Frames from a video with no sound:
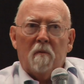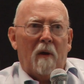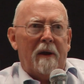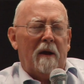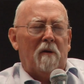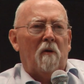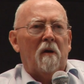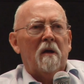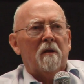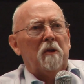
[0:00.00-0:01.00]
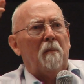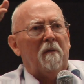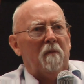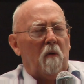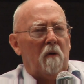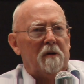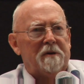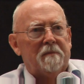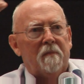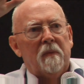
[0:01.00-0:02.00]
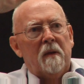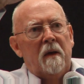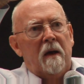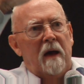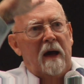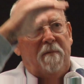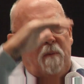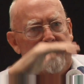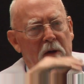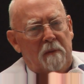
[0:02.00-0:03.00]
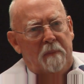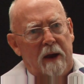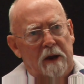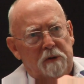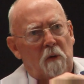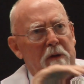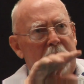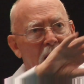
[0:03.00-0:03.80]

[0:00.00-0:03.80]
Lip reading: Right-hand corner, number of words. Halfway down the page, you always do